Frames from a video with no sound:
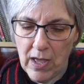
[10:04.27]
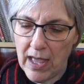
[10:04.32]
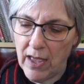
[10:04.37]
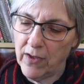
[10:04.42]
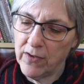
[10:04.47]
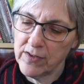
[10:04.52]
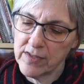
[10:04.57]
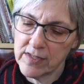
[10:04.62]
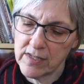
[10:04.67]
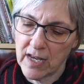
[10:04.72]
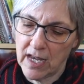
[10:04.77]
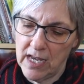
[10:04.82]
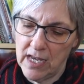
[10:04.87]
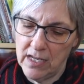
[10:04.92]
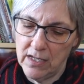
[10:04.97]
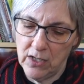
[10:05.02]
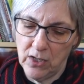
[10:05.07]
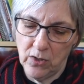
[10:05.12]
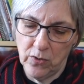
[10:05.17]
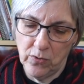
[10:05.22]
else
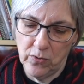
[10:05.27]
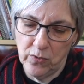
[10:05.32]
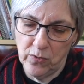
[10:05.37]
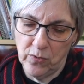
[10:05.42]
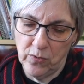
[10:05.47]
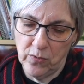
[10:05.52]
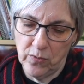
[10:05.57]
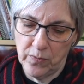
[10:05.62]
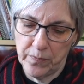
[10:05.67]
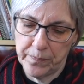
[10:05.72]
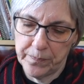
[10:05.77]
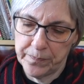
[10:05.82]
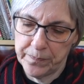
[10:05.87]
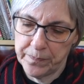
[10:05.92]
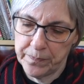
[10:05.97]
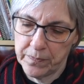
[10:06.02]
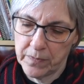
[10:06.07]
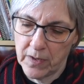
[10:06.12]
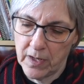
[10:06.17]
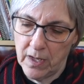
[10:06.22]
can you
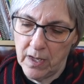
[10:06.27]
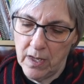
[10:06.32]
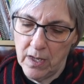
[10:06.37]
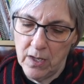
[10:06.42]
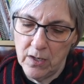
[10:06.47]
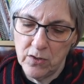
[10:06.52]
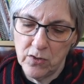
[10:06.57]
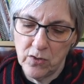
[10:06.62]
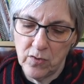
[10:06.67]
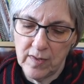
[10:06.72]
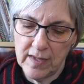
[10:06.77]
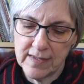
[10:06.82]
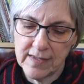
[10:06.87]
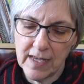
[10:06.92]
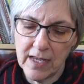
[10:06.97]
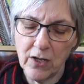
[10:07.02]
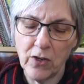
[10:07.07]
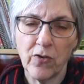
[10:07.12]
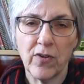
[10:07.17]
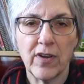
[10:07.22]
do these
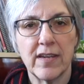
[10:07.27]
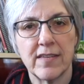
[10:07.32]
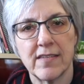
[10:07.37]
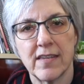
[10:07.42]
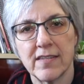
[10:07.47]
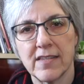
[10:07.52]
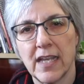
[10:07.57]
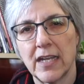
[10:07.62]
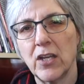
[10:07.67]
increases?